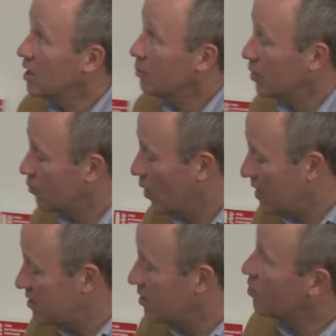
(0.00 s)
But
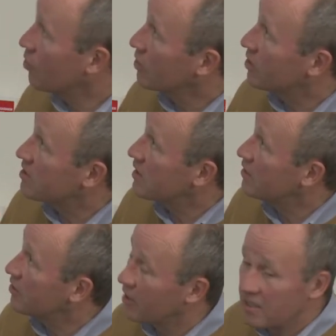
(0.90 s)
west and north are still
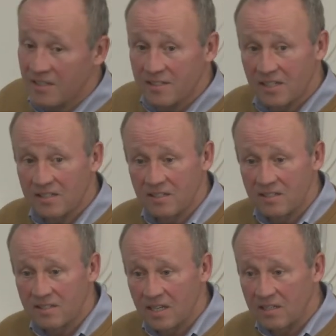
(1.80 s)
in their 1960s
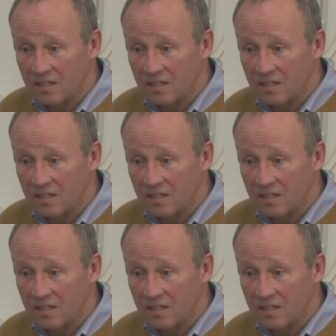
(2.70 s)
state,